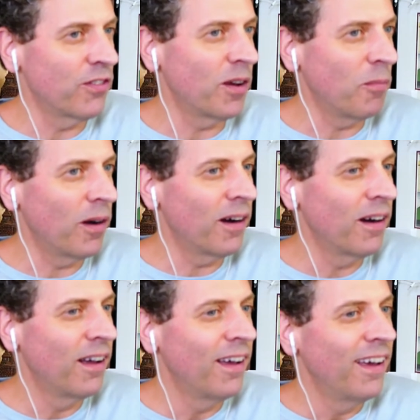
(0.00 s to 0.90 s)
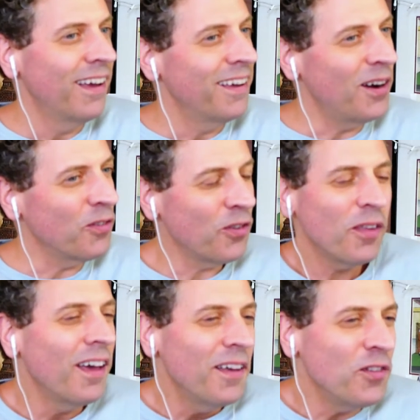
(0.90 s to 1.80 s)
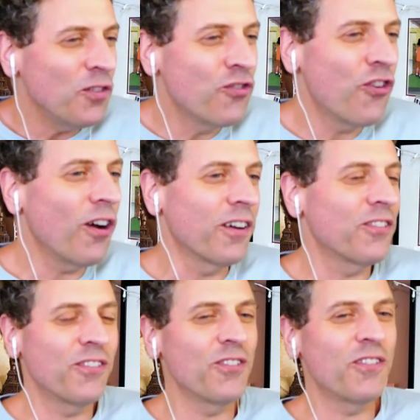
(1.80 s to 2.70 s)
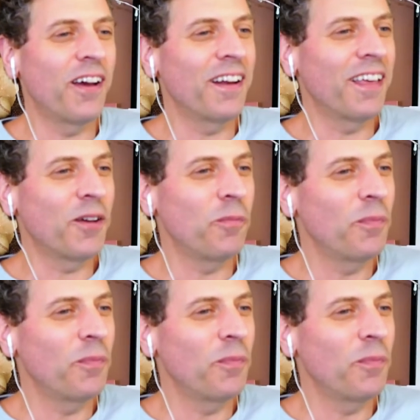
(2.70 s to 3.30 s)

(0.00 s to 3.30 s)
somewhere? You know, right. So just jerks, just trying to like,